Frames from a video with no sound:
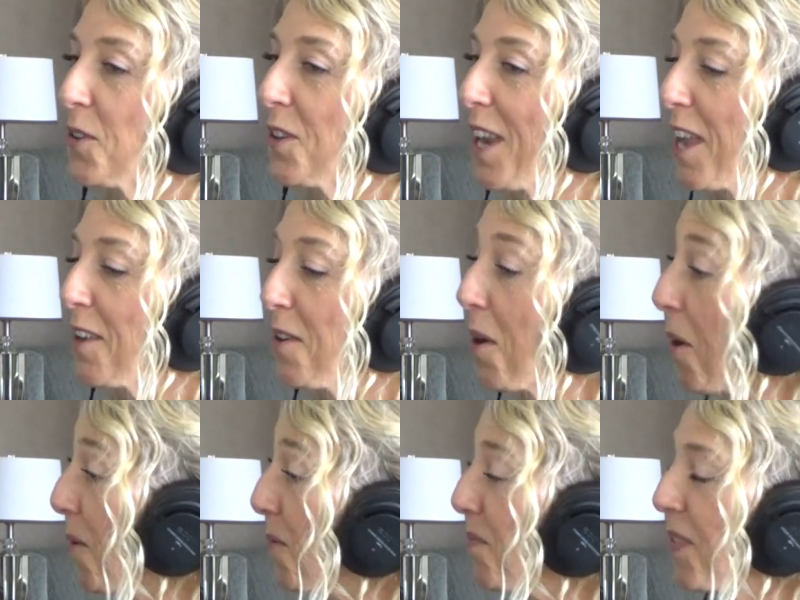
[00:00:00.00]
create your
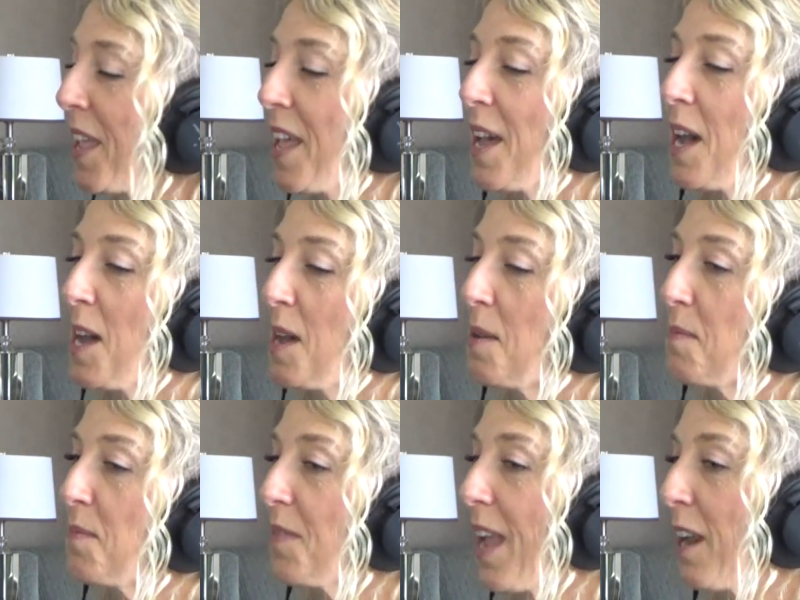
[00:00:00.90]
own
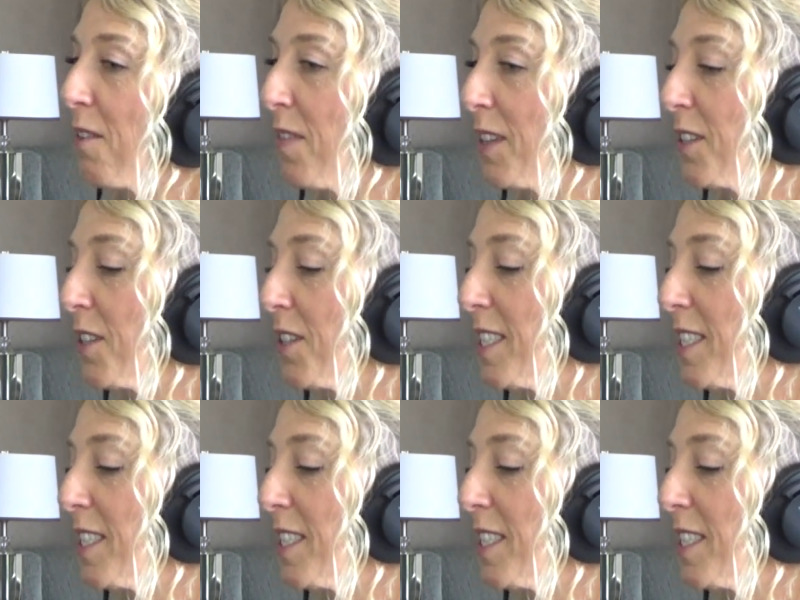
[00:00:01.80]
air filter